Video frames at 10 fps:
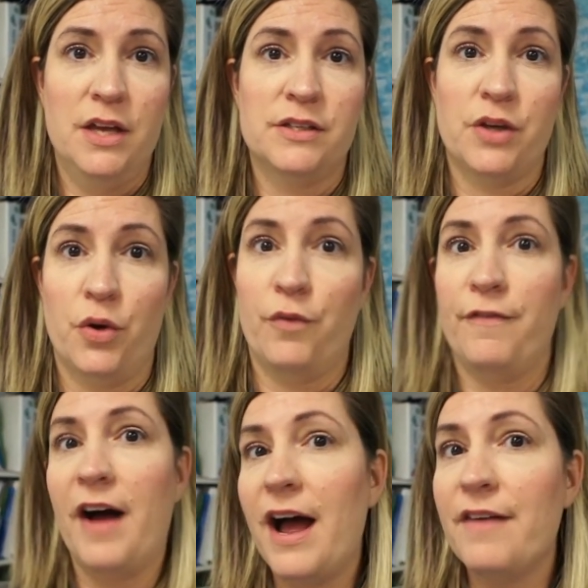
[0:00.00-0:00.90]
So
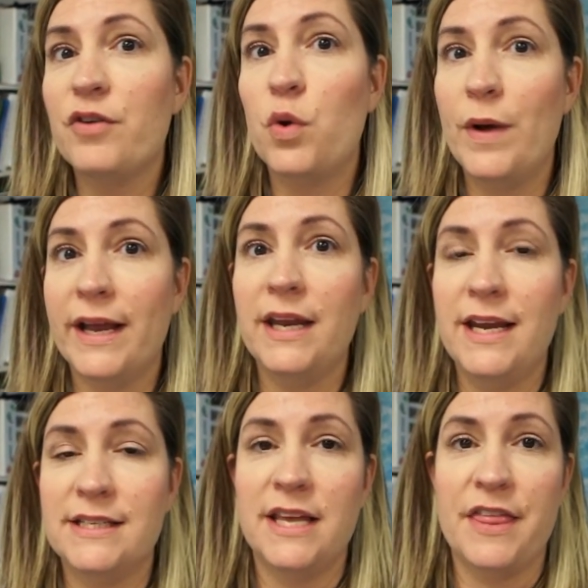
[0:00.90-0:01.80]
5 quick and
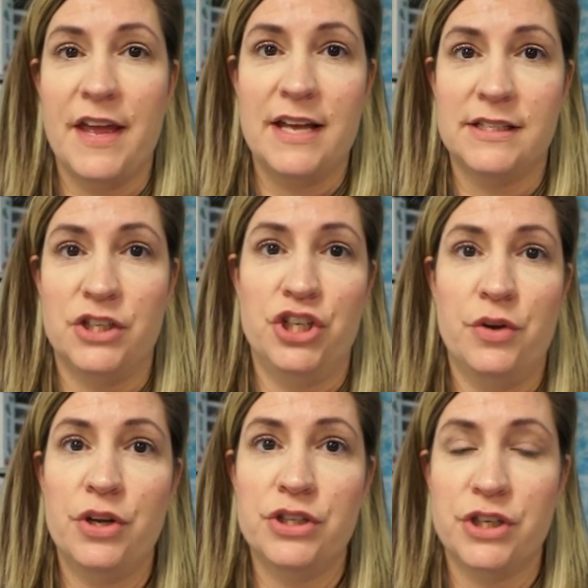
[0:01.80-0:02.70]
easy things that
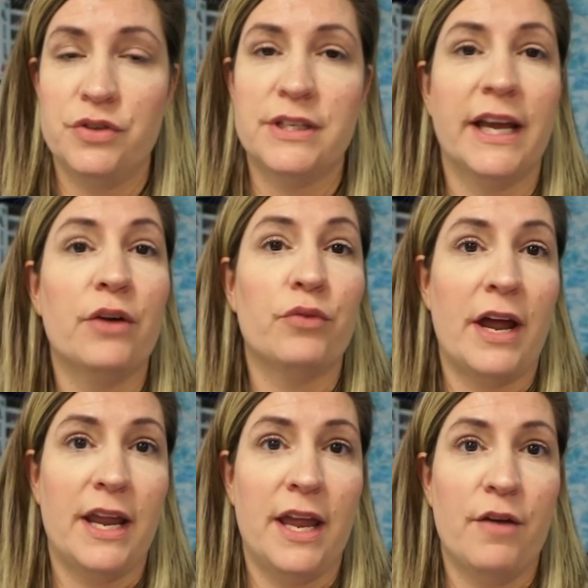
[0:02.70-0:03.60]
you can do to get
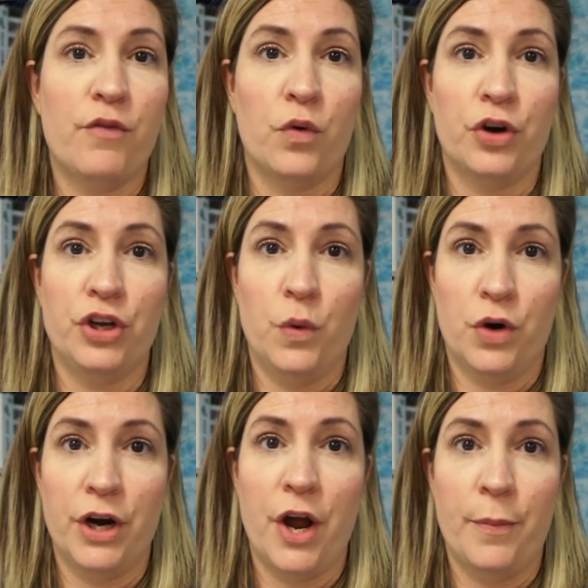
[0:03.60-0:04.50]
ready for
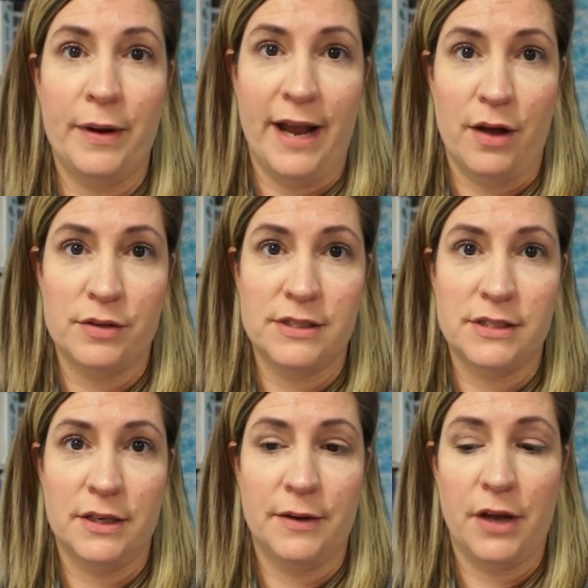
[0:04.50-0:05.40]
your open
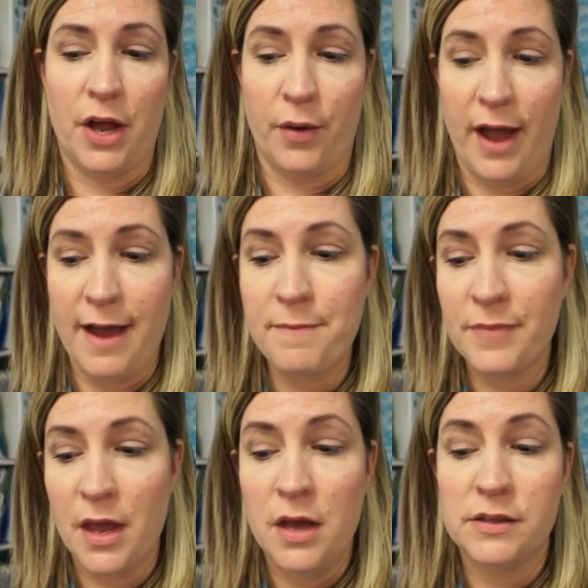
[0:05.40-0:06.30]
house. Okay,
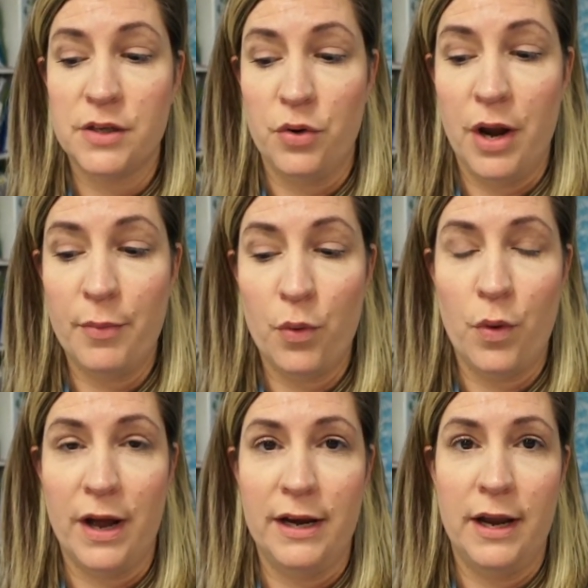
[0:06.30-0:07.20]
so number
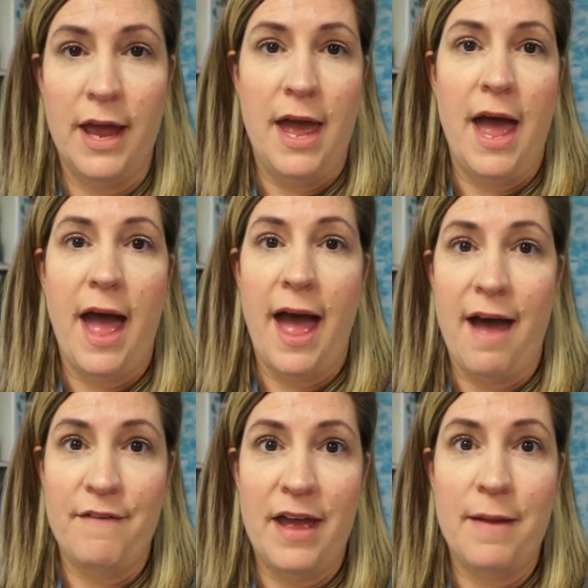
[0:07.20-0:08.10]
1,
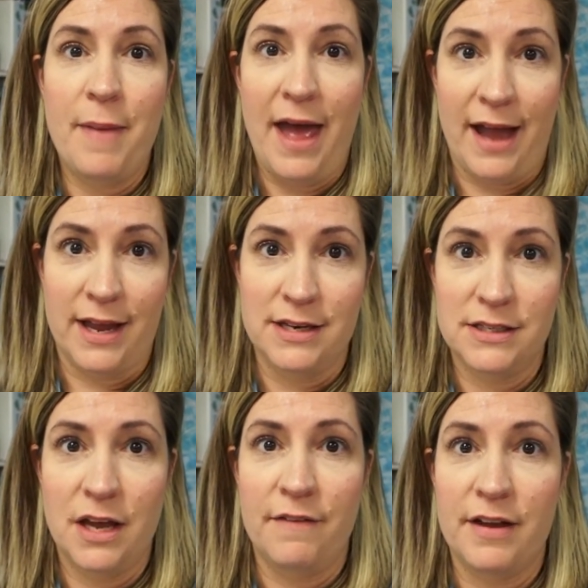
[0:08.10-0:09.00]
have a
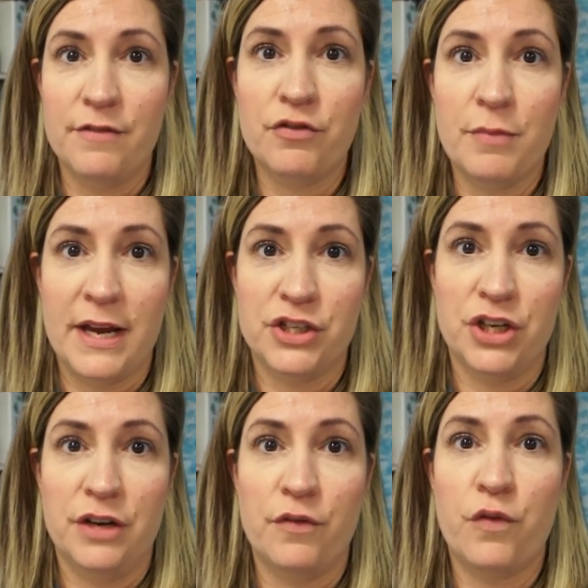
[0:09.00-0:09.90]
packet of
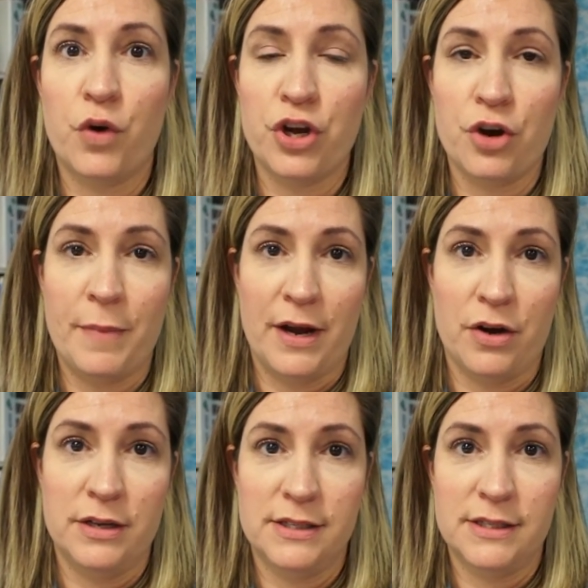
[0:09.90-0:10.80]
information for your
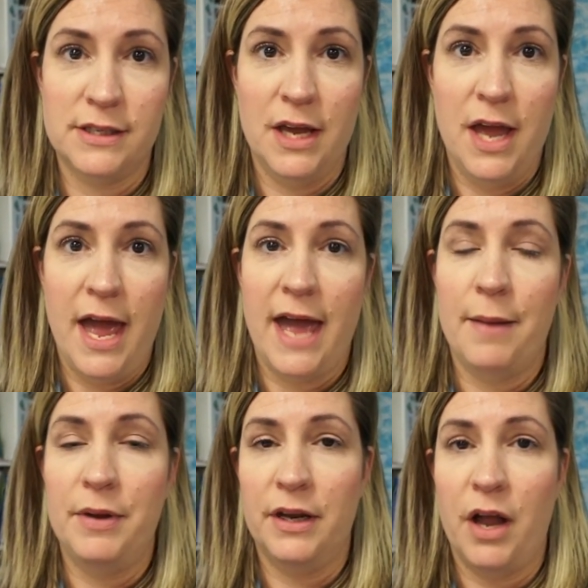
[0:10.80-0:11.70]
parents. And
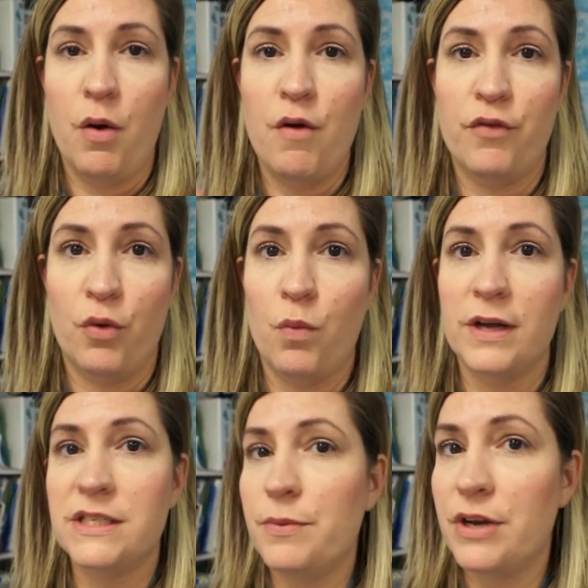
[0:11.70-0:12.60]
I'm going to go over
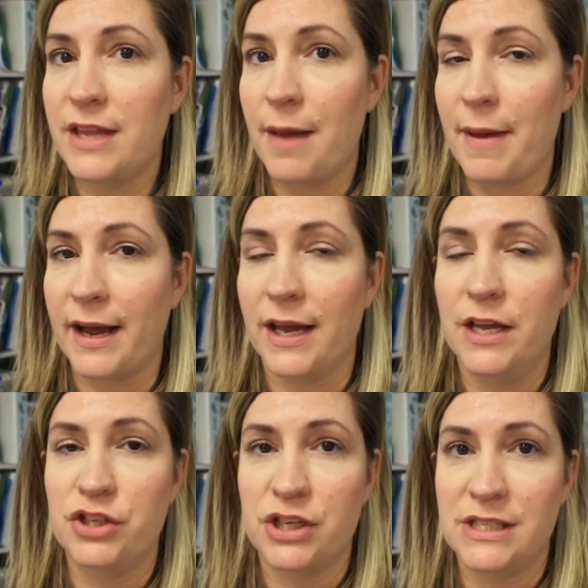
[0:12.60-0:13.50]
what to put in that packet
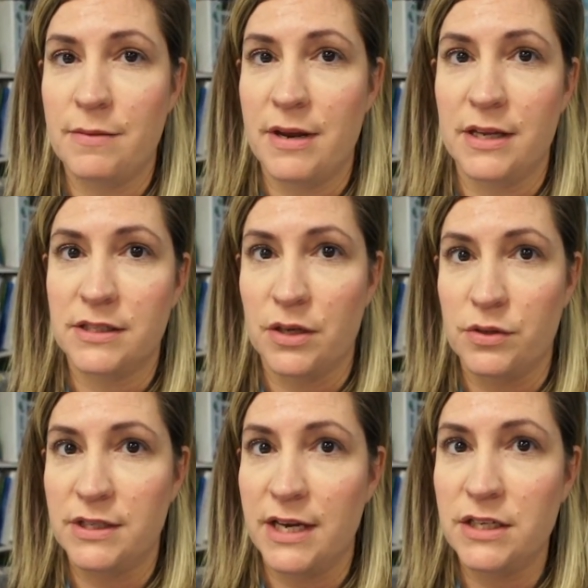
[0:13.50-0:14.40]
in just a minute, so
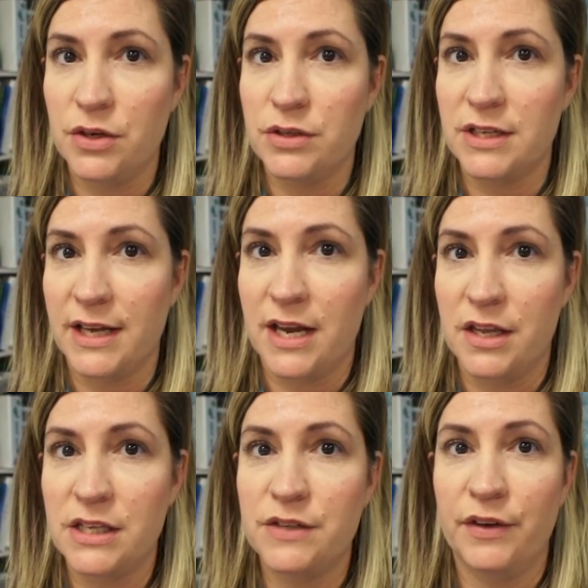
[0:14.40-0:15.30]
stay tuned to the end
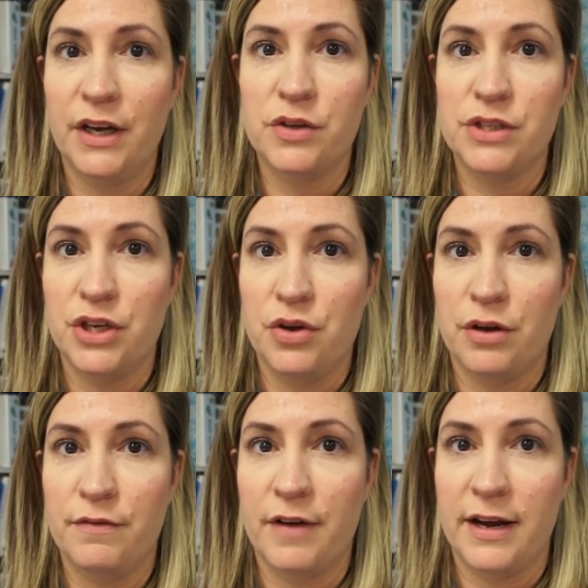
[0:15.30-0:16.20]
of this video so you
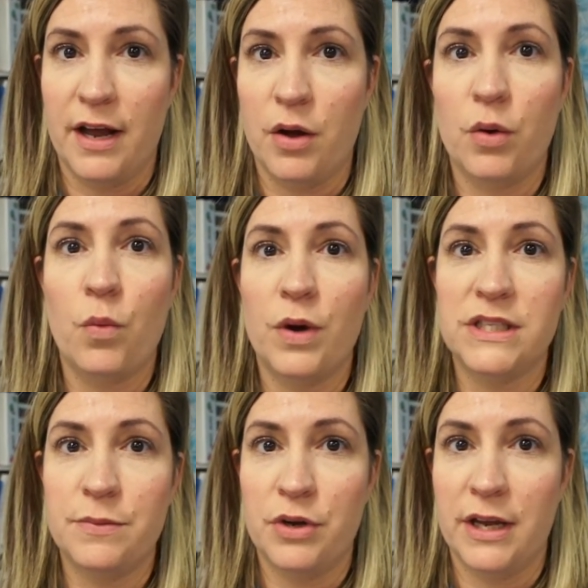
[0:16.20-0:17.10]
can find out
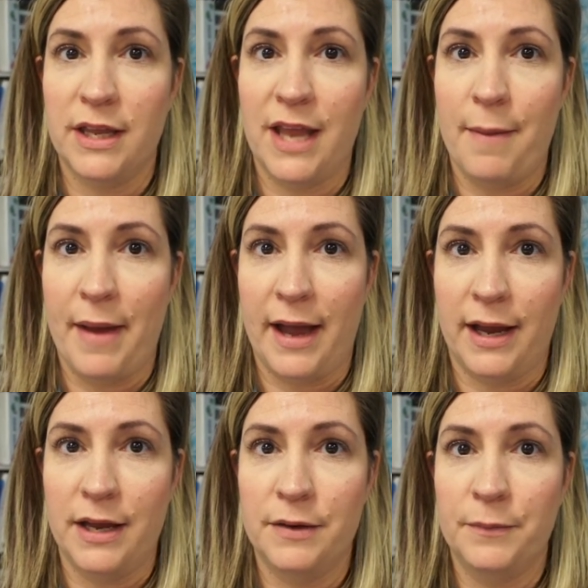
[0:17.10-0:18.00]
what to put in that
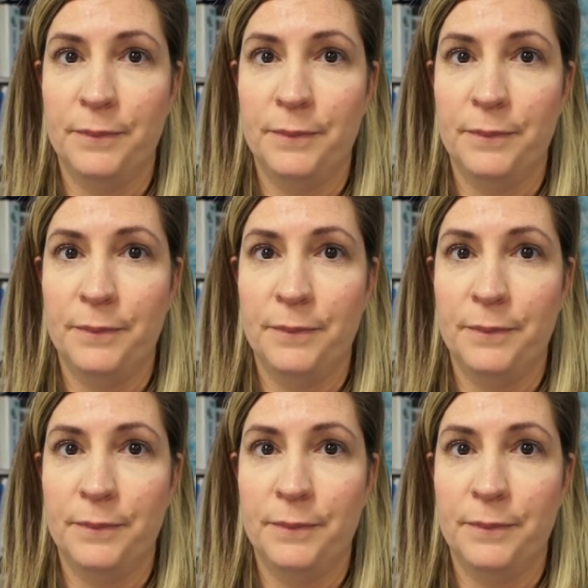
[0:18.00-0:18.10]
packet.